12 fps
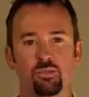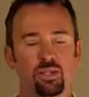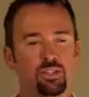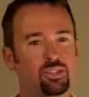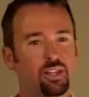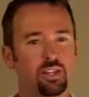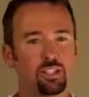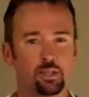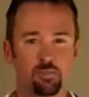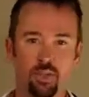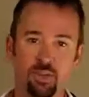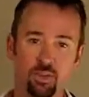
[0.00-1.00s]
but instead of just
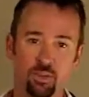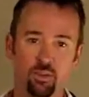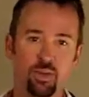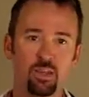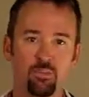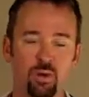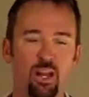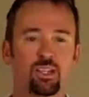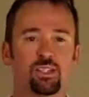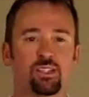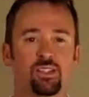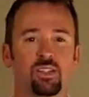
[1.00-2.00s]
being three
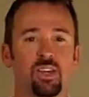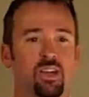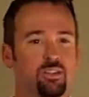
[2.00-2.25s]
prices,